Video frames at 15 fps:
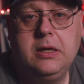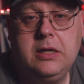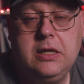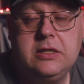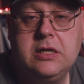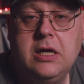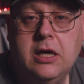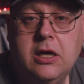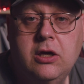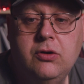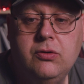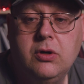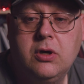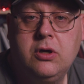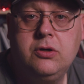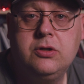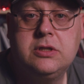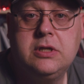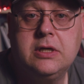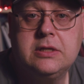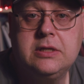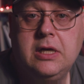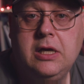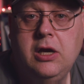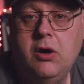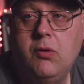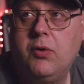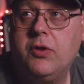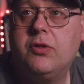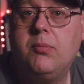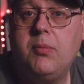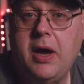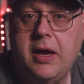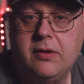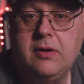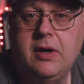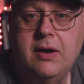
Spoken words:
decent acoustics in here with the mic